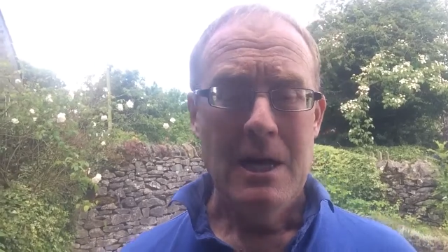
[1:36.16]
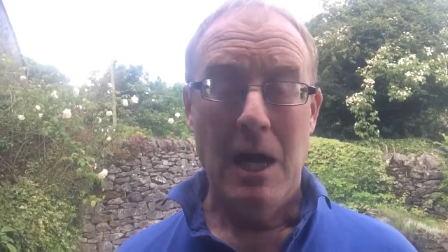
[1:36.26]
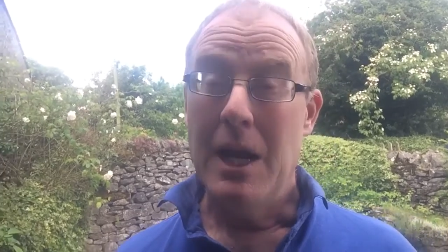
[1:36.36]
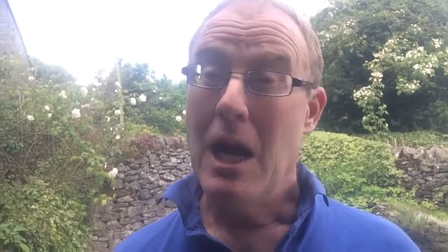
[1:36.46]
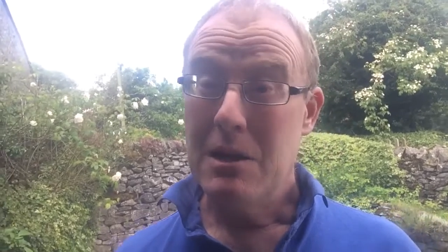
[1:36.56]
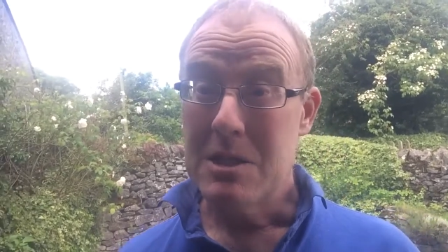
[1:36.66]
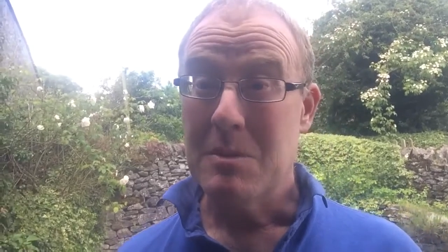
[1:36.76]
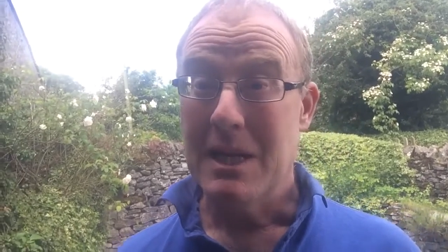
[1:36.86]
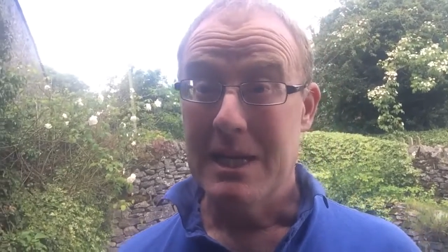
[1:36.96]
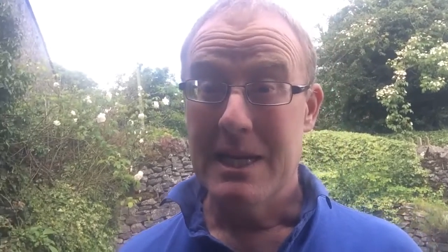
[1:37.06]
and
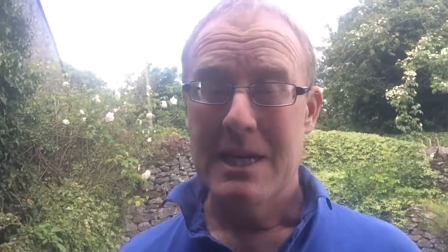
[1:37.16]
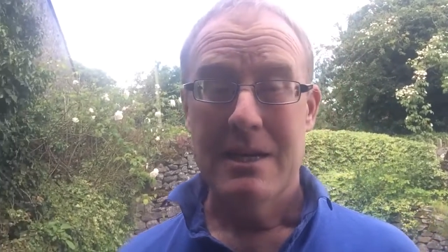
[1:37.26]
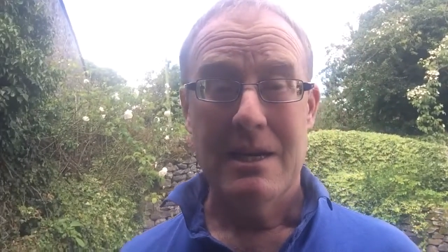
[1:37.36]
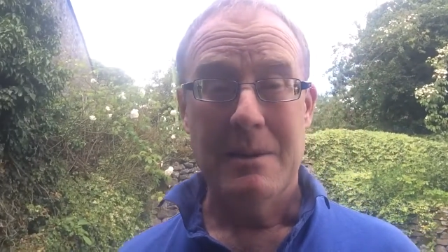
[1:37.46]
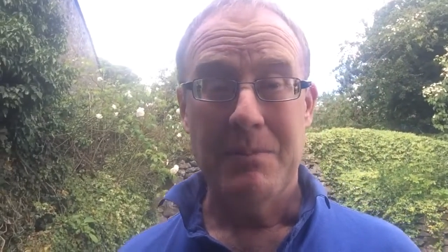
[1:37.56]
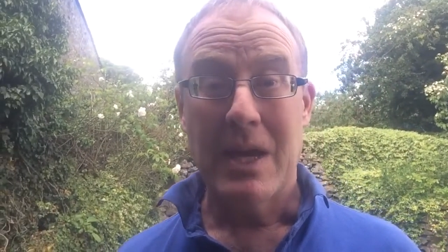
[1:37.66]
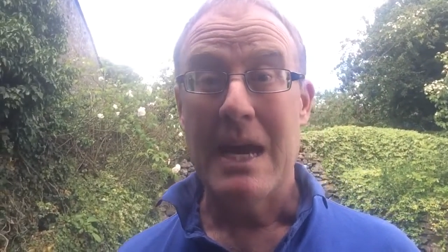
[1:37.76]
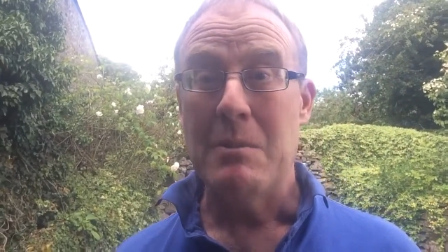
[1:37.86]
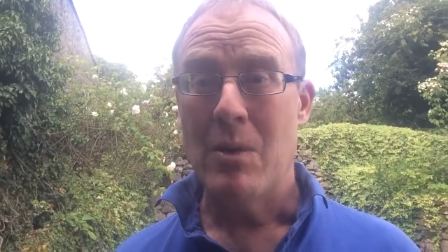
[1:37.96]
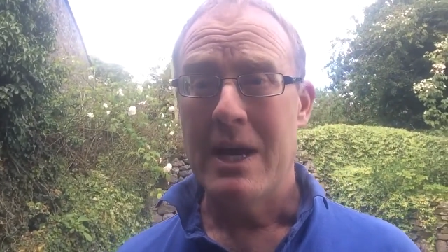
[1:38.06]
ultimately
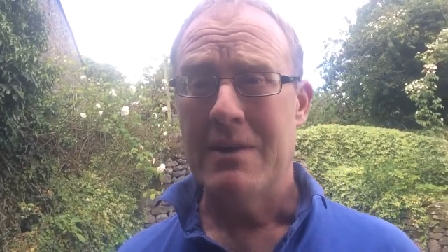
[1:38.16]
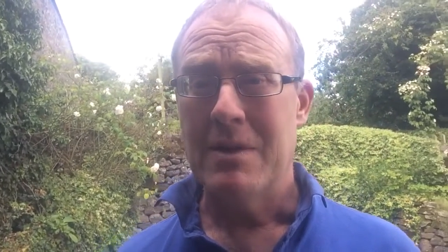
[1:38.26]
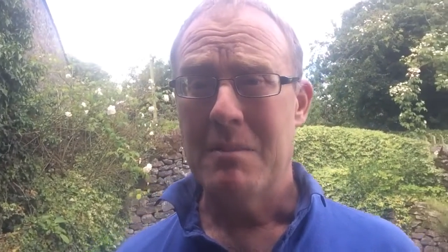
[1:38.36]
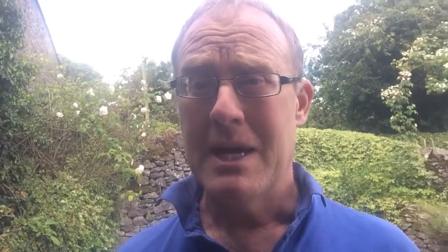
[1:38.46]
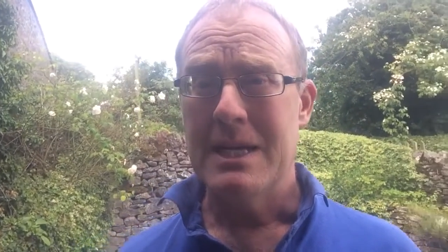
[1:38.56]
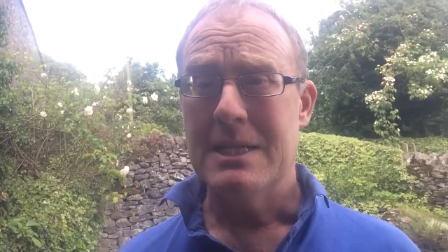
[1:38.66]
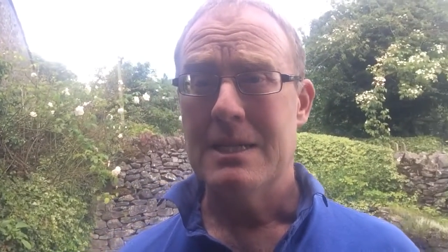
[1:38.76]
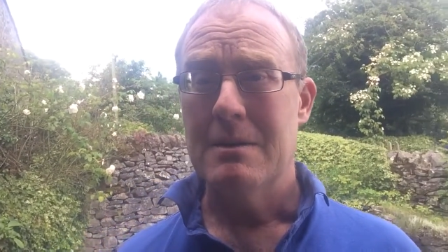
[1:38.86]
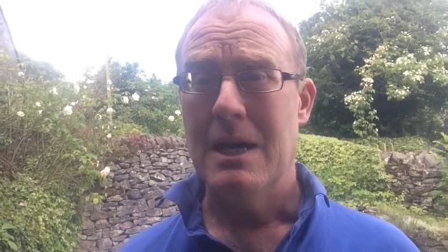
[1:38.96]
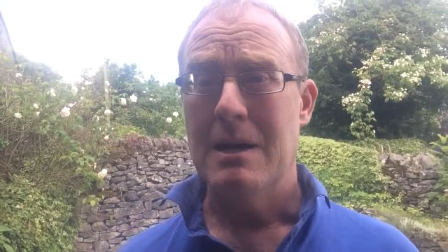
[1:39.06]
came away having made
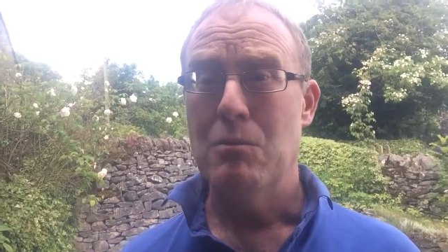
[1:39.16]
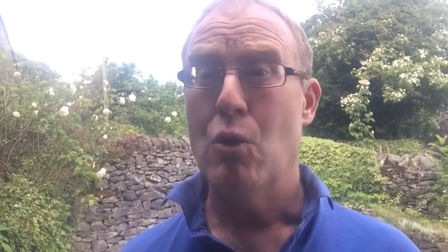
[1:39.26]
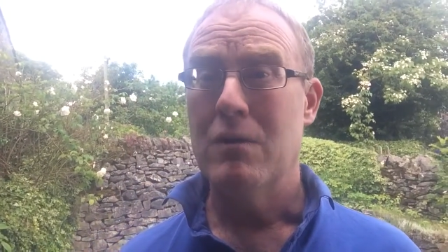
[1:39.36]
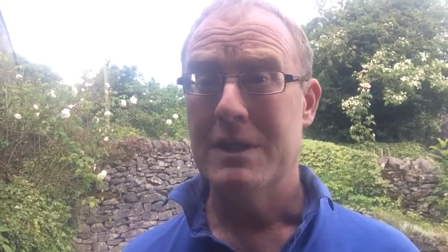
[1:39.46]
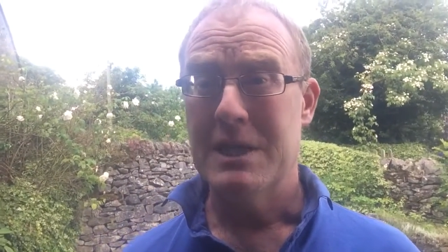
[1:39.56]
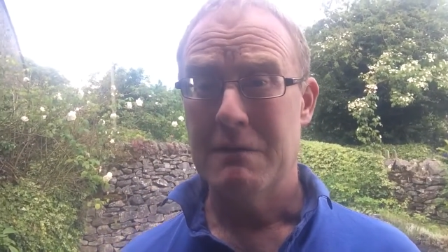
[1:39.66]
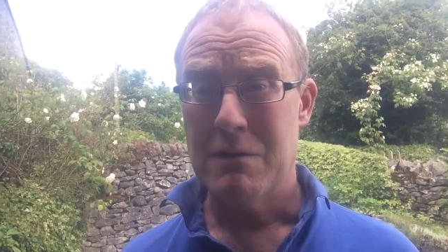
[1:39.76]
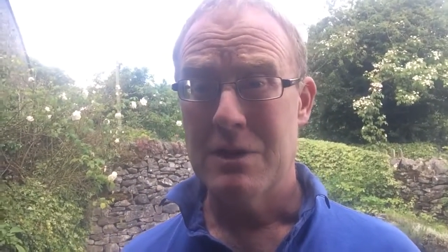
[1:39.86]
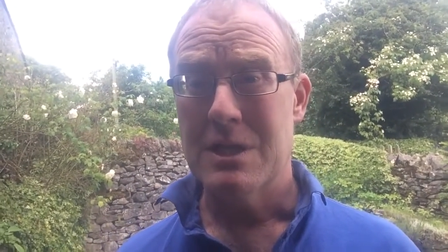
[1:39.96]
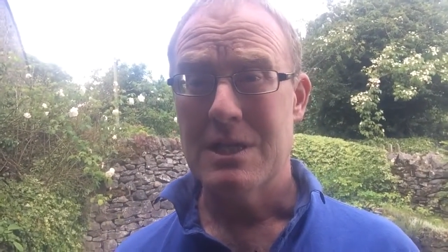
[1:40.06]
more of a
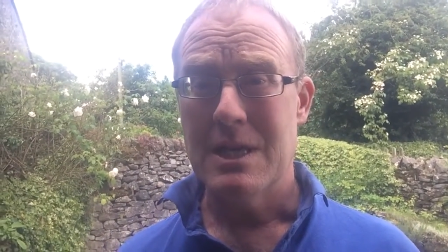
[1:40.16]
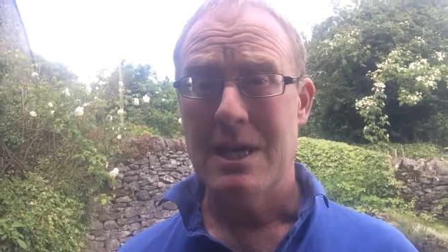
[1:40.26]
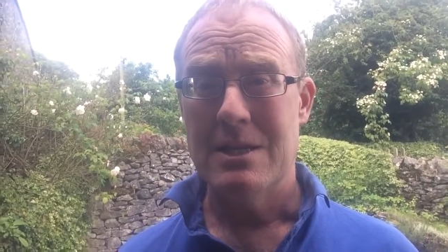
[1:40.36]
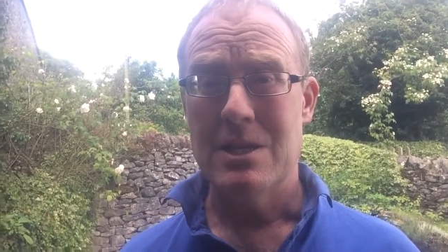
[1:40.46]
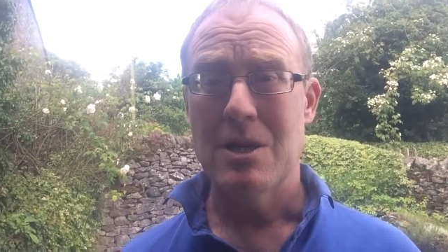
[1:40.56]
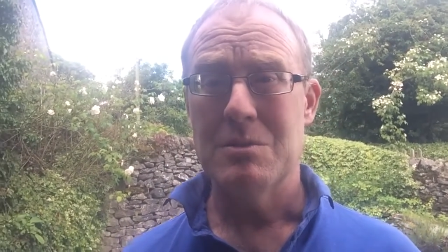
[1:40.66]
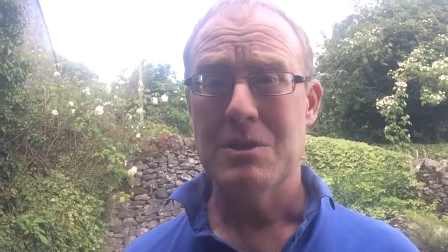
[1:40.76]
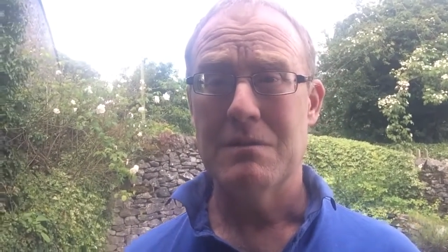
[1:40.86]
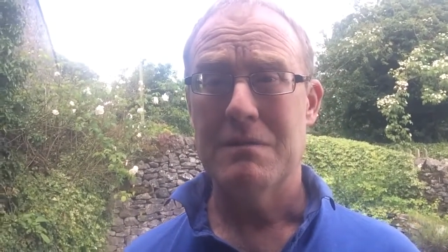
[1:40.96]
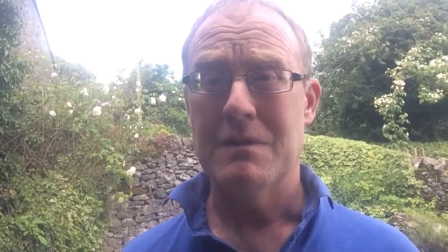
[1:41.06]
difference in
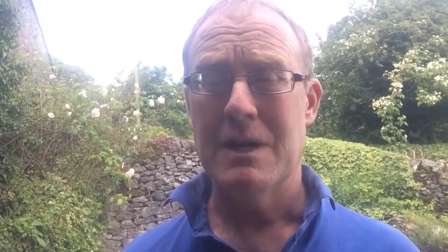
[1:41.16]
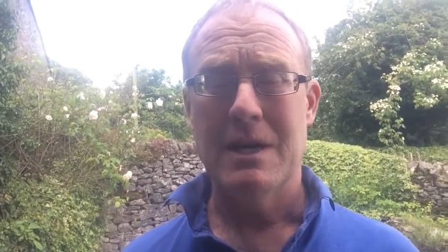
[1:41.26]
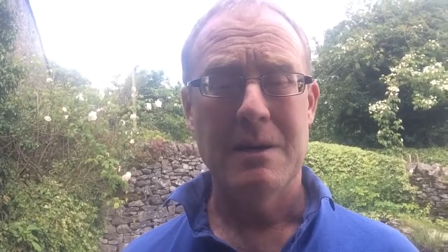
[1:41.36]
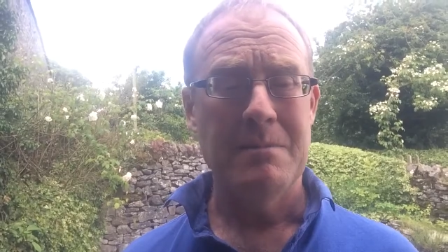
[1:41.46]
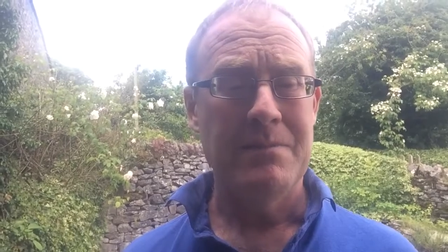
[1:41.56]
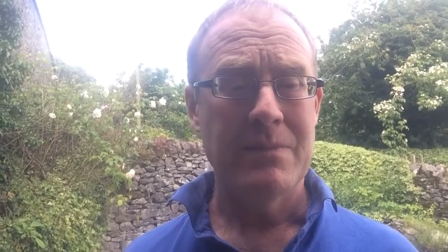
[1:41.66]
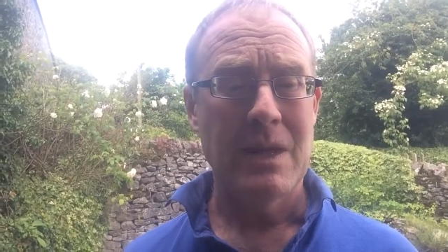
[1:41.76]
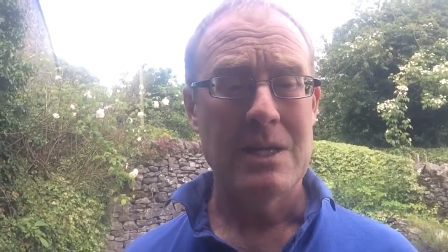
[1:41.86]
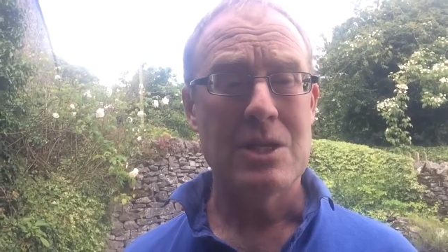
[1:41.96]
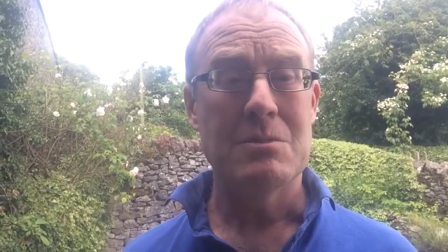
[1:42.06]
terms of
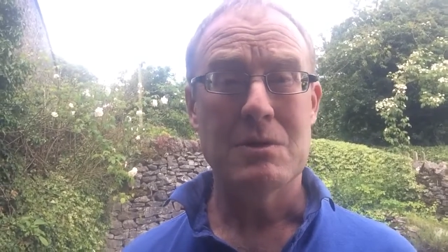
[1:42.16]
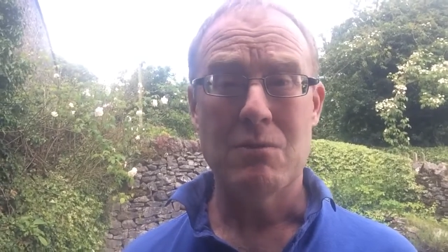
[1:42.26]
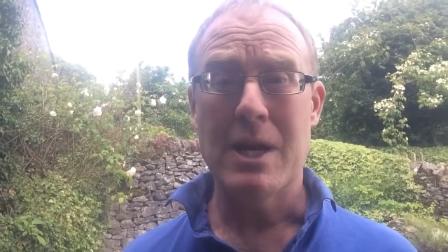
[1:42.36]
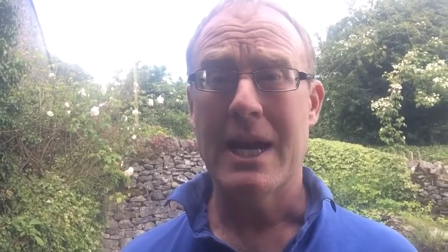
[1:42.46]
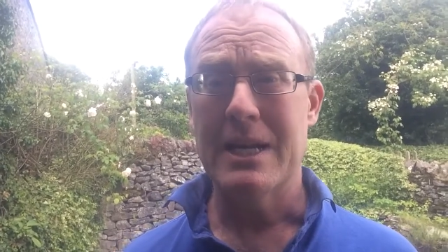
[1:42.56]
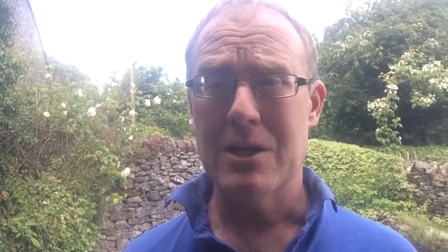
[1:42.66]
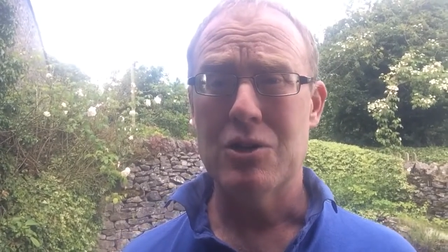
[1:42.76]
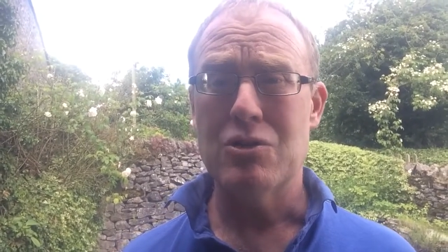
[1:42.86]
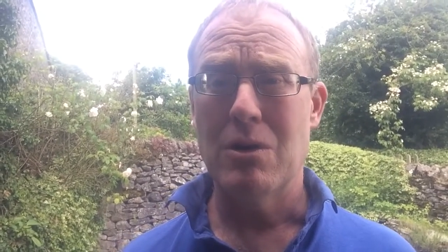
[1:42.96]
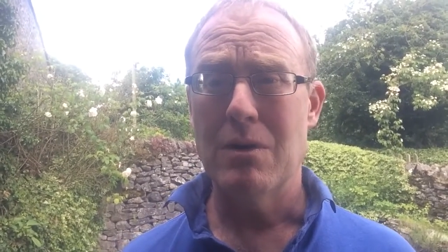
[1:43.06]
regaining
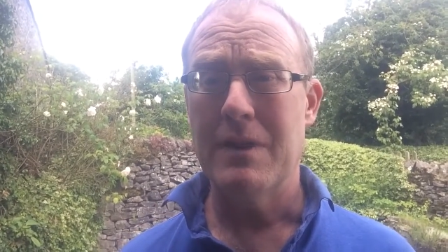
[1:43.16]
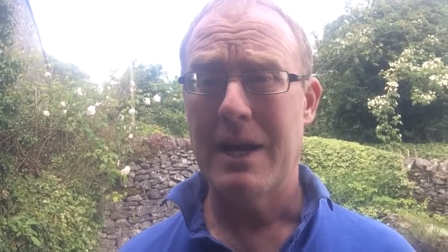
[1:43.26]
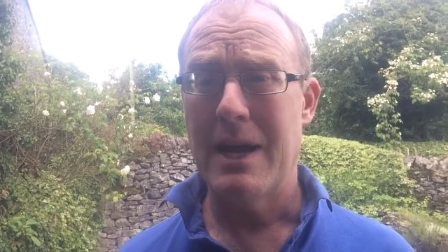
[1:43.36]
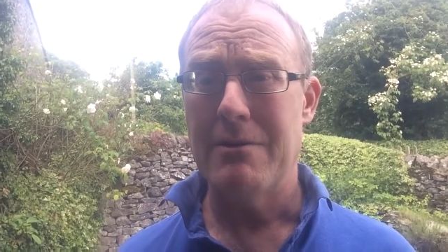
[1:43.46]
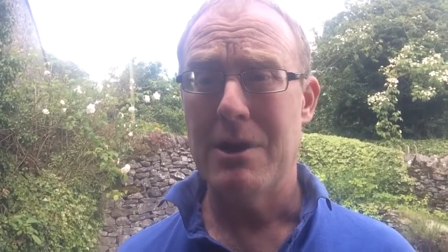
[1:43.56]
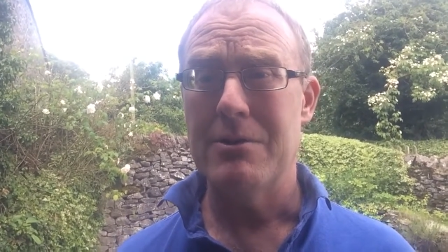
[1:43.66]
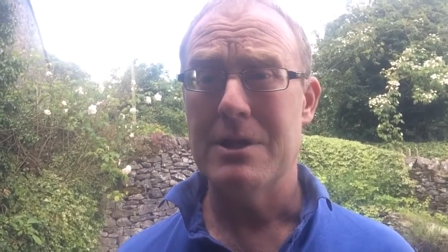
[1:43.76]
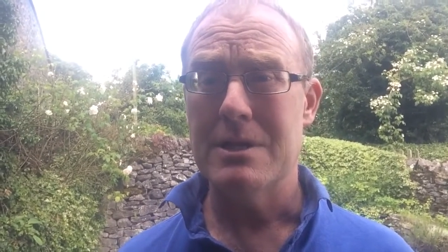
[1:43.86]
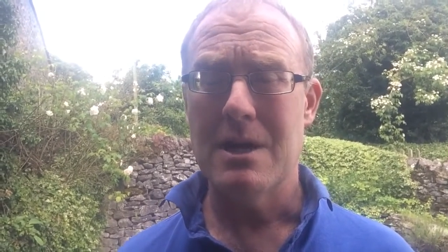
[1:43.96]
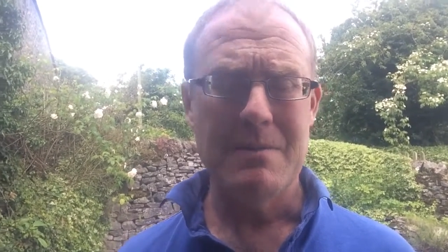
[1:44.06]
control of that area in
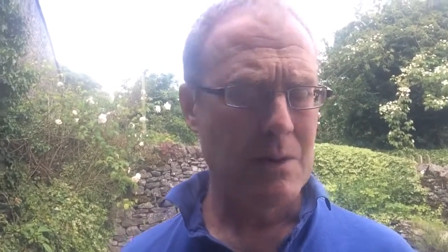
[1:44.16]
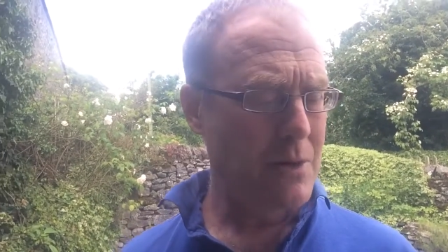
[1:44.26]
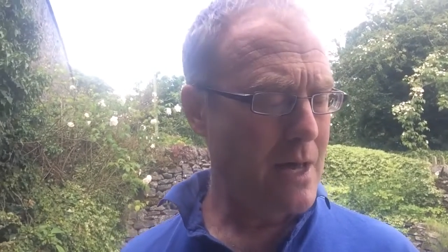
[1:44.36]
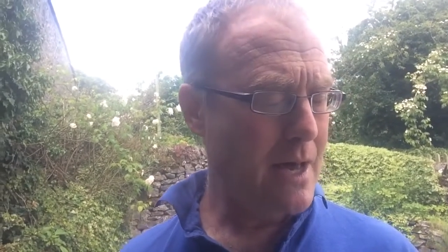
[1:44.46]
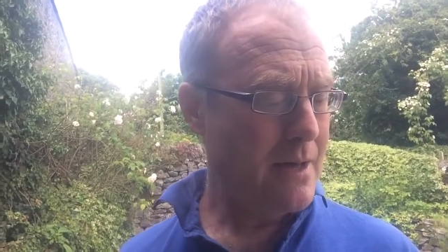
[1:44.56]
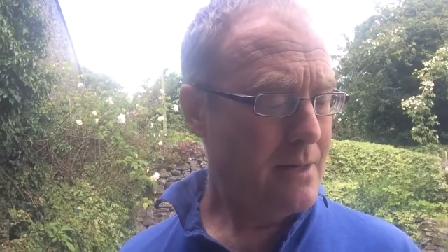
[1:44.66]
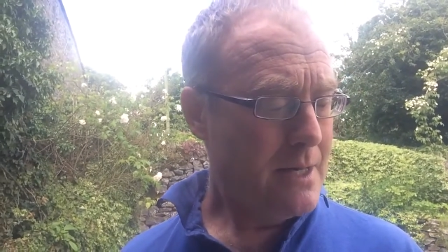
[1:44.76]
the time they were there.